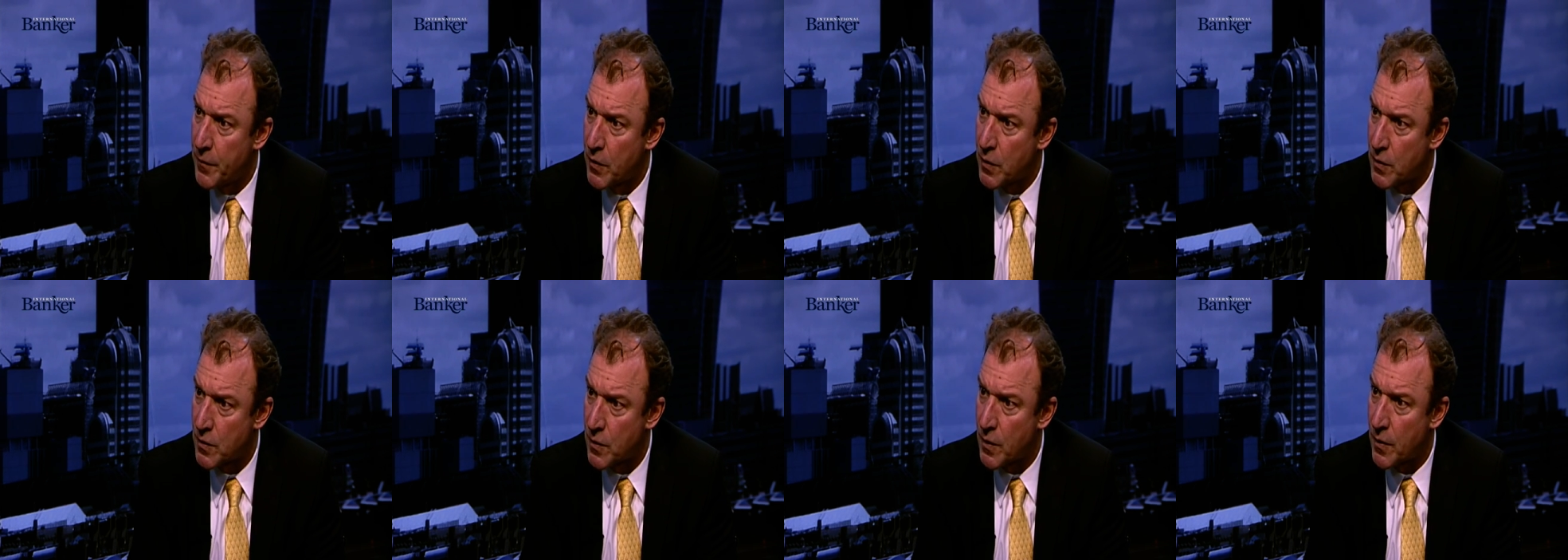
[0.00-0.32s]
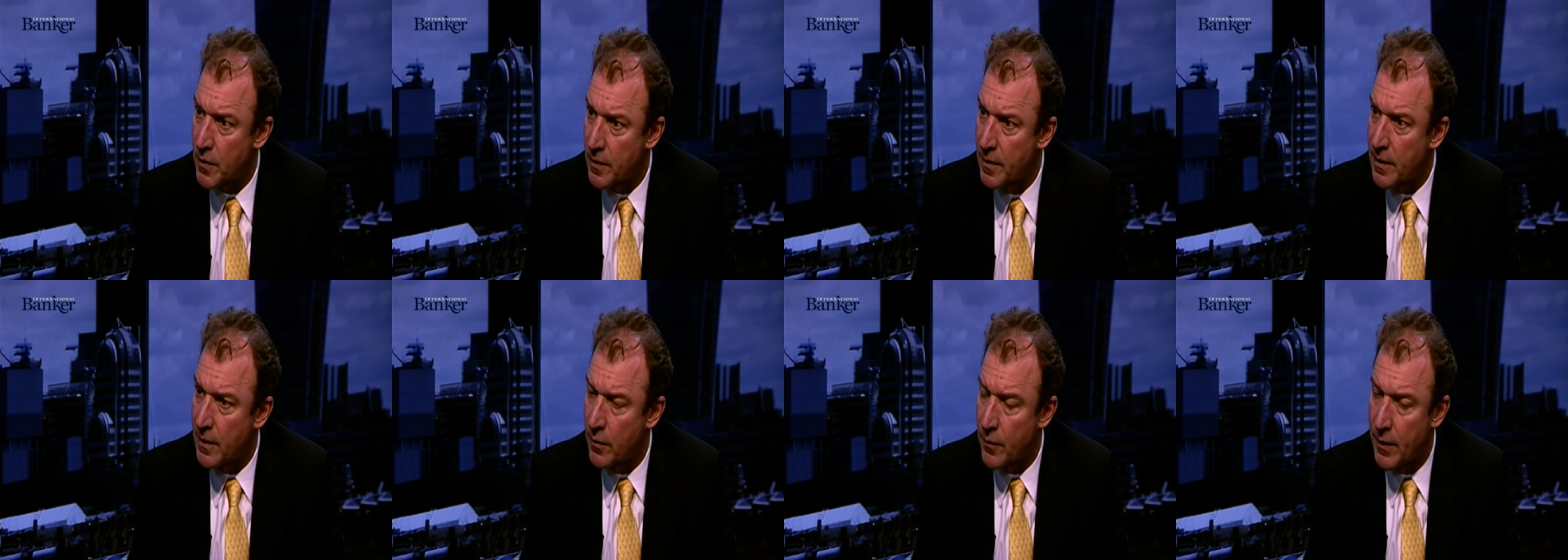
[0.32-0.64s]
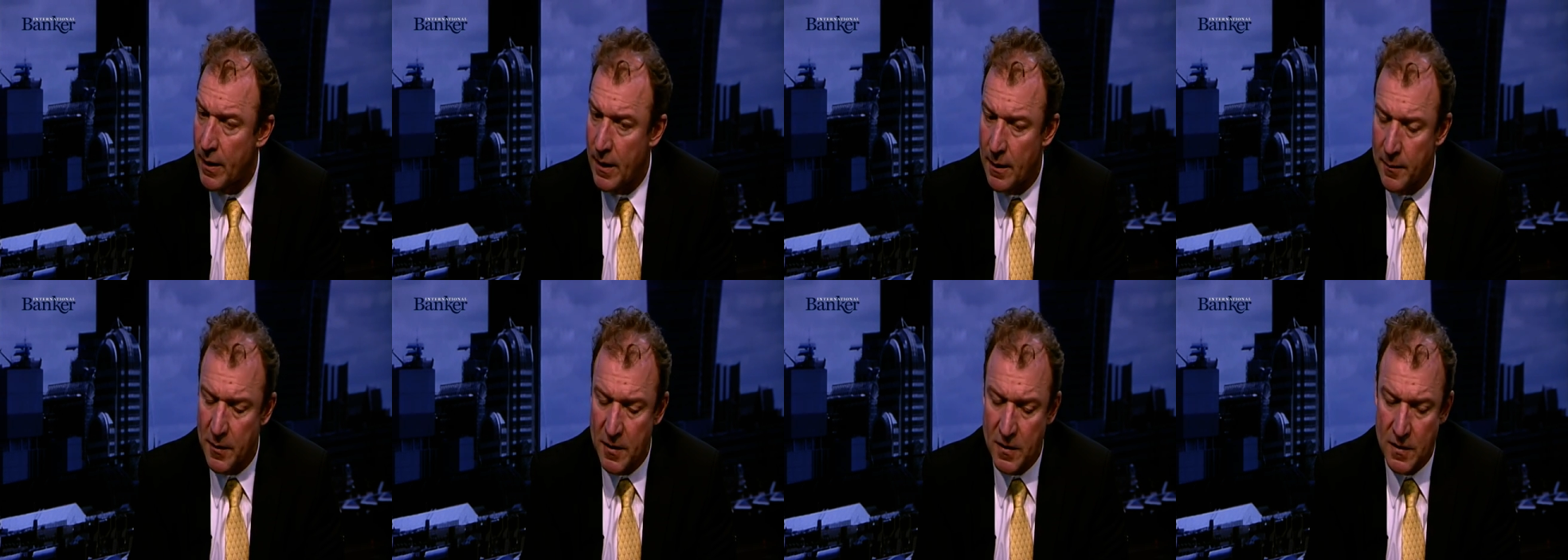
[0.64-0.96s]
to a certain
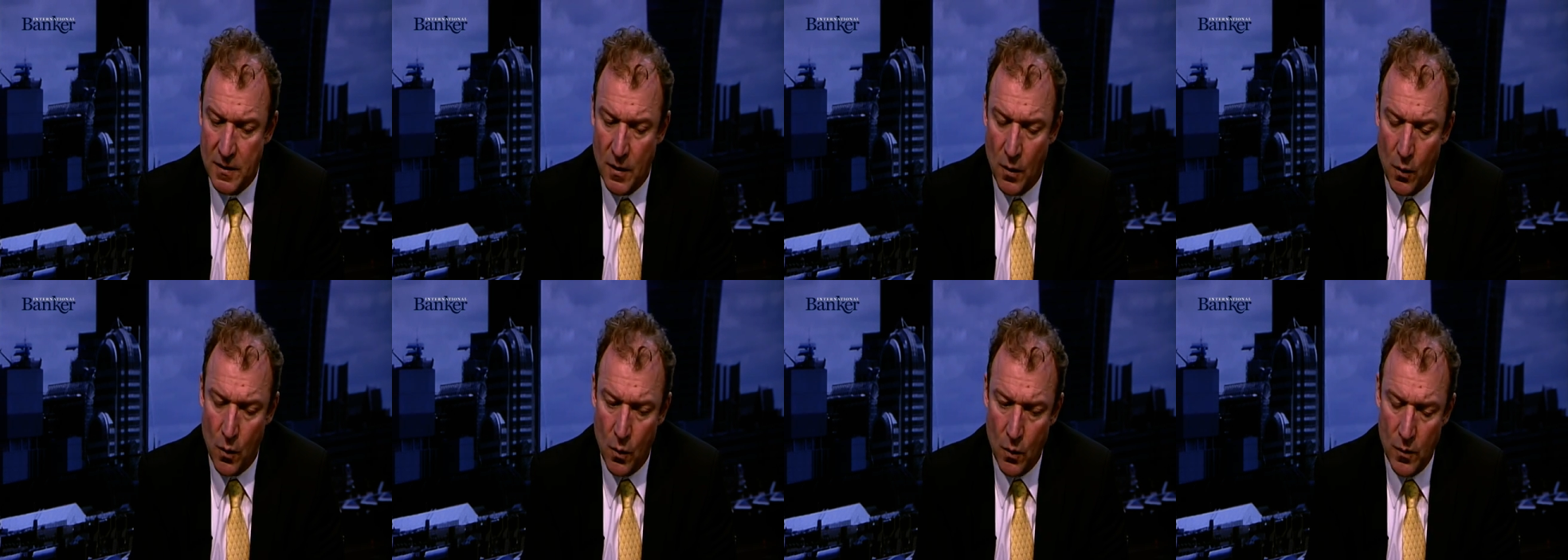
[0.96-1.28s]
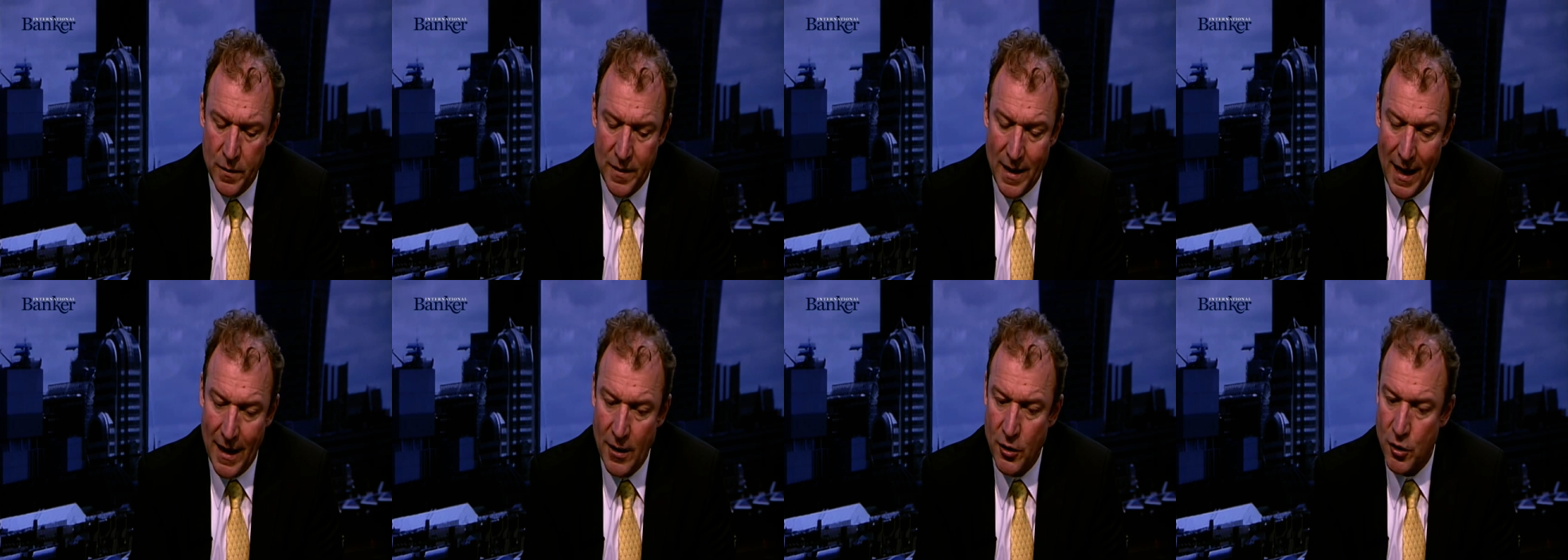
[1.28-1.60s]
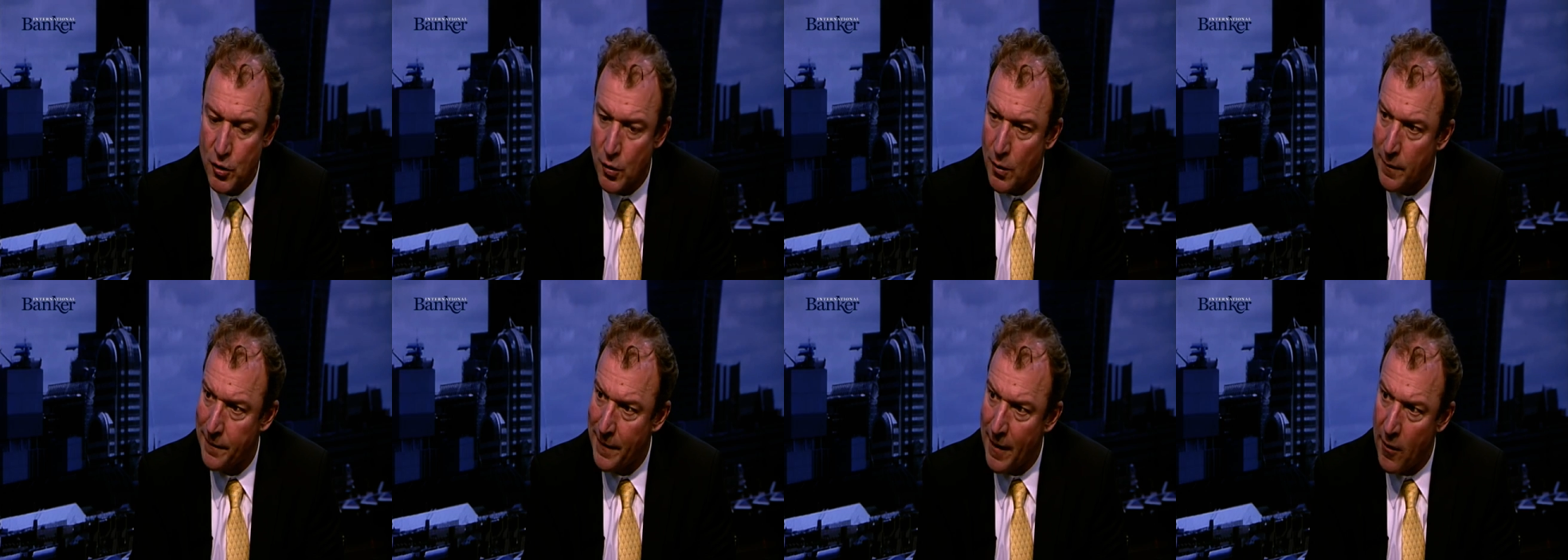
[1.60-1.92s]
degree, because the whole
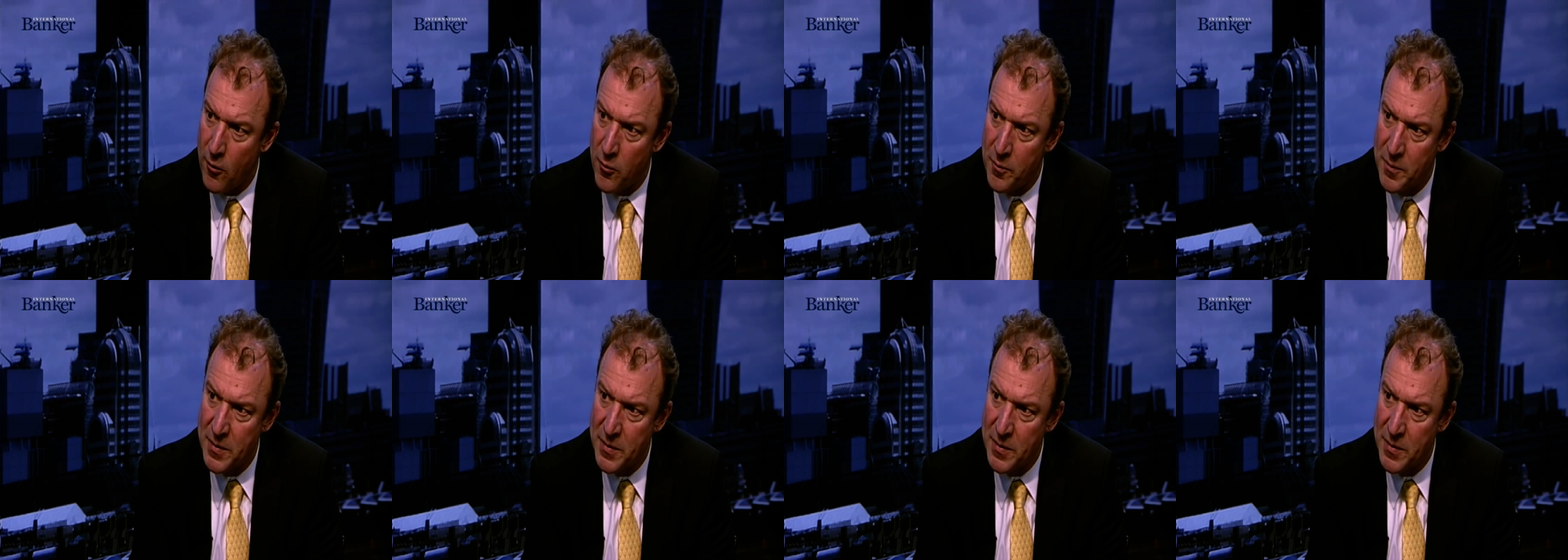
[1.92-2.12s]
nature of our